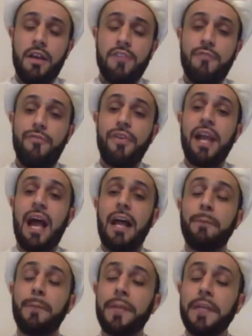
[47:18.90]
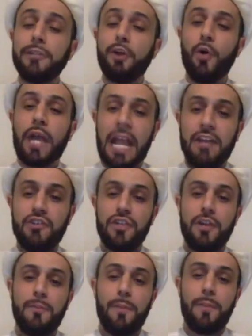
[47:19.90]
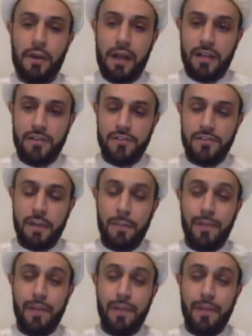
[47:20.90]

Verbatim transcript: it's a VIP location in paradise,